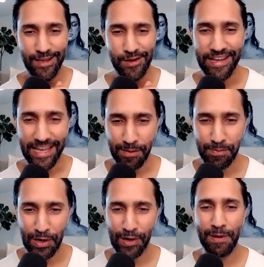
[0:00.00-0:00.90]
you can get the
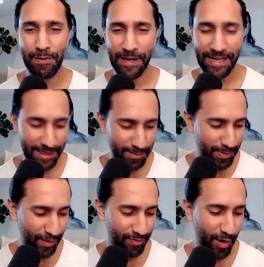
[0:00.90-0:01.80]
book people can get the
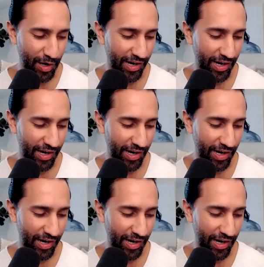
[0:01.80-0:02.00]
book from our